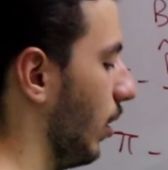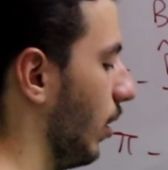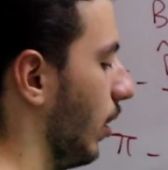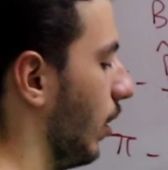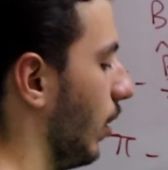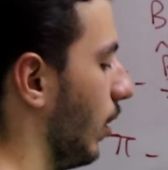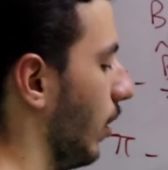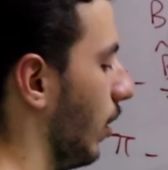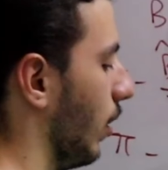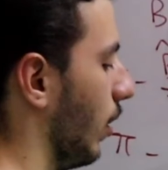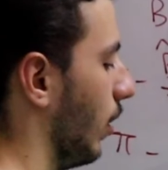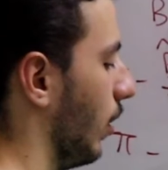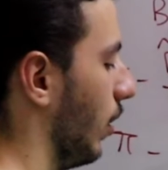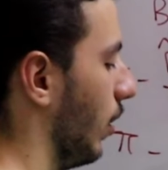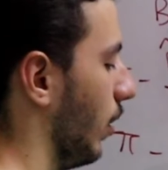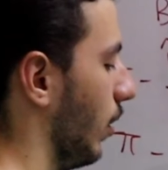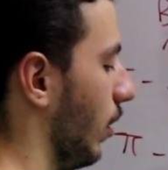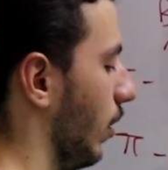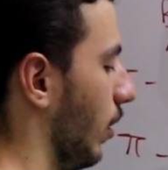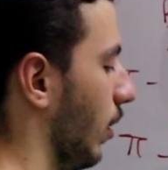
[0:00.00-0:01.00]

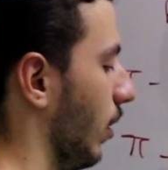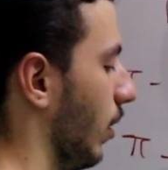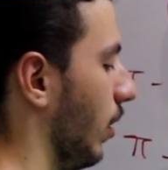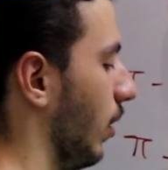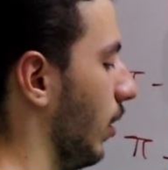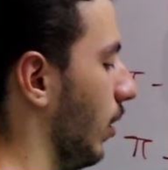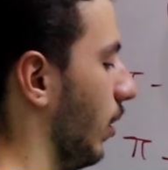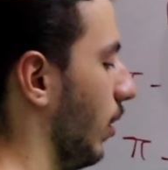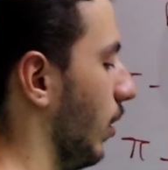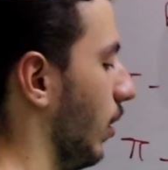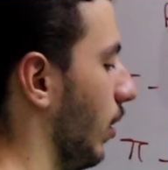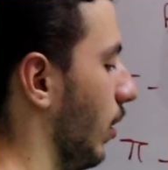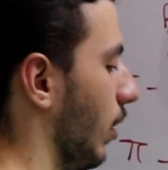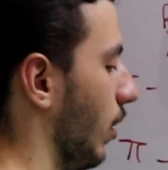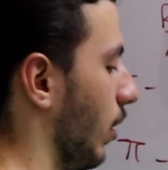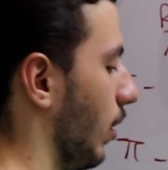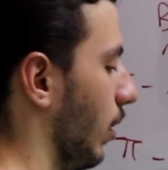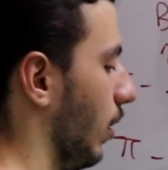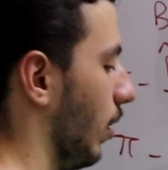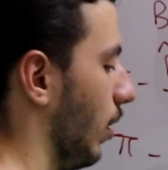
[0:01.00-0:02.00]
(no one is talking)